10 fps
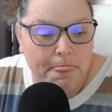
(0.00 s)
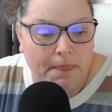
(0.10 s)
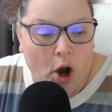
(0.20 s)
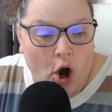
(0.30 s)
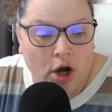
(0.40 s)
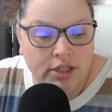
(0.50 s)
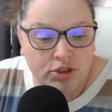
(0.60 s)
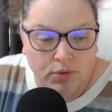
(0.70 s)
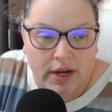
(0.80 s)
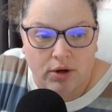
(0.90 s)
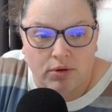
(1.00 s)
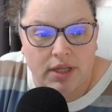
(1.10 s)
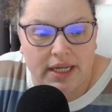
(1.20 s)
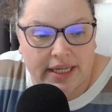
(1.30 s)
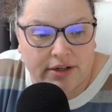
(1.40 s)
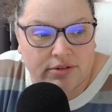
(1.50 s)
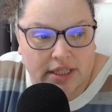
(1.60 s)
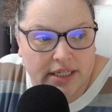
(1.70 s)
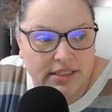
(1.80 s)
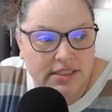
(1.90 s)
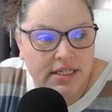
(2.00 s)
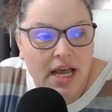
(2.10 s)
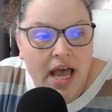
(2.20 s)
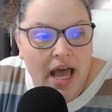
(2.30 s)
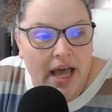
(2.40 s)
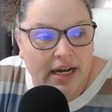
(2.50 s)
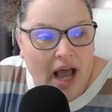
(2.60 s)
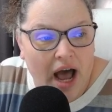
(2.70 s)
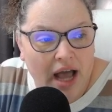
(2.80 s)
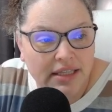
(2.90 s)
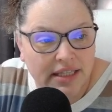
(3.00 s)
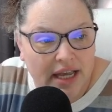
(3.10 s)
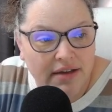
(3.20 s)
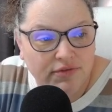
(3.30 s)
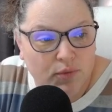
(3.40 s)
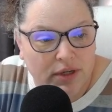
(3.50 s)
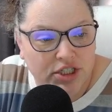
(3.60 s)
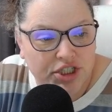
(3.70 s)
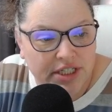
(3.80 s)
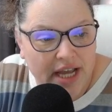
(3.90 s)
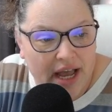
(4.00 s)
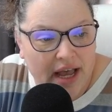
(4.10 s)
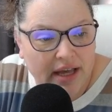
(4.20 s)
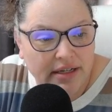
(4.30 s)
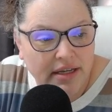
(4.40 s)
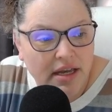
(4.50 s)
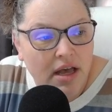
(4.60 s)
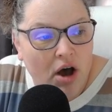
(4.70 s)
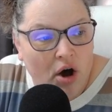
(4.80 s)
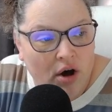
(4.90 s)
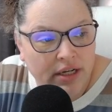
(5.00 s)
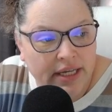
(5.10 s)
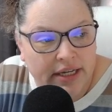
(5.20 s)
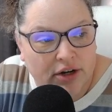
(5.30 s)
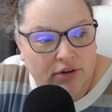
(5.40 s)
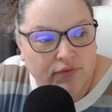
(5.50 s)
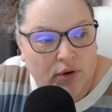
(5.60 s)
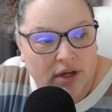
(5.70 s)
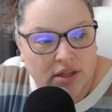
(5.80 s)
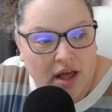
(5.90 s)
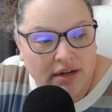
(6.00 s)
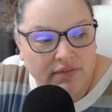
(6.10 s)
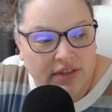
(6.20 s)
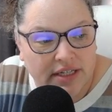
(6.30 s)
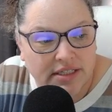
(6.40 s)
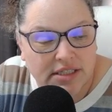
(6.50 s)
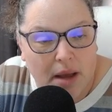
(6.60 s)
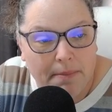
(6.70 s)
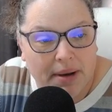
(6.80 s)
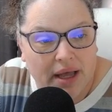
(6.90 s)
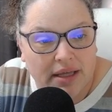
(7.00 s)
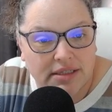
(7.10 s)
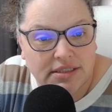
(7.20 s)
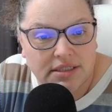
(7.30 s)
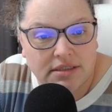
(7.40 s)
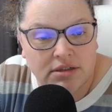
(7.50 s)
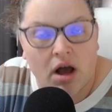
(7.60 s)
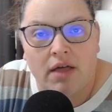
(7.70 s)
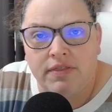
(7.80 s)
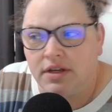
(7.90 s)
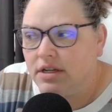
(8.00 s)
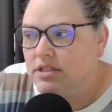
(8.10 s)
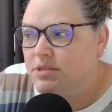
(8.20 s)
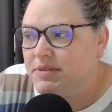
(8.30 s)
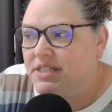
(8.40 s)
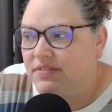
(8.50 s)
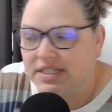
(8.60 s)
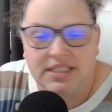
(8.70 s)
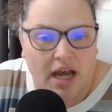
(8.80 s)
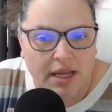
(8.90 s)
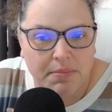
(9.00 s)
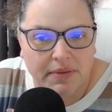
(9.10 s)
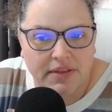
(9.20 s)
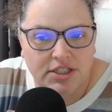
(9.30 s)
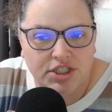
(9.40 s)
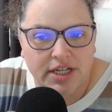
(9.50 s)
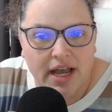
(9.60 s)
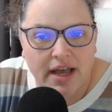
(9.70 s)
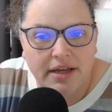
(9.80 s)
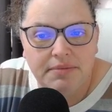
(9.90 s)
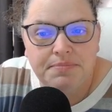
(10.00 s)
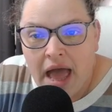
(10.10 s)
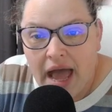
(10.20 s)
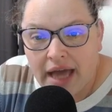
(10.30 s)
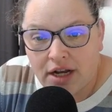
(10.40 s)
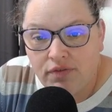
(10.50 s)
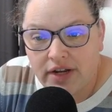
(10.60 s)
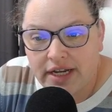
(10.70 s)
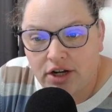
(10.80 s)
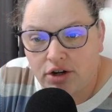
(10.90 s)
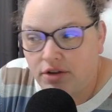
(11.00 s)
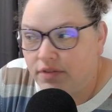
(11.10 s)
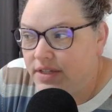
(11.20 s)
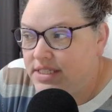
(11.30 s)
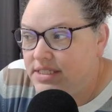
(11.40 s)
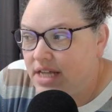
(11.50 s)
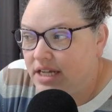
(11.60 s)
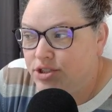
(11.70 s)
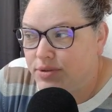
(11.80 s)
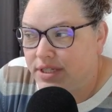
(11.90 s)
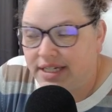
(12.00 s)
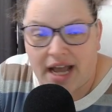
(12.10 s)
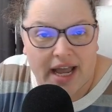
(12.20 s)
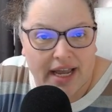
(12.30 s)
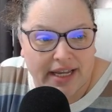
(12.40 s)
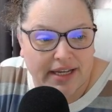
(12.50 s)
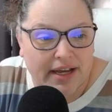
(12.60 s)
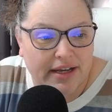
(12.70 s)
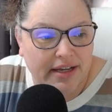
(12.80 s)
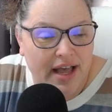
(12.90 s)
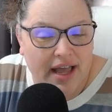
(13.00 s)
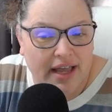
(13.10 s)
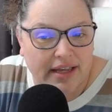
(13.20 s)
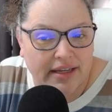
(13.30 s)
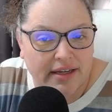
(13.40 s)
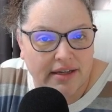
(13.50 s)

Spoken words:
on trail gear list, and I left what she had on here for a lot of these, but not the specific type that she had. And over here, this is actually a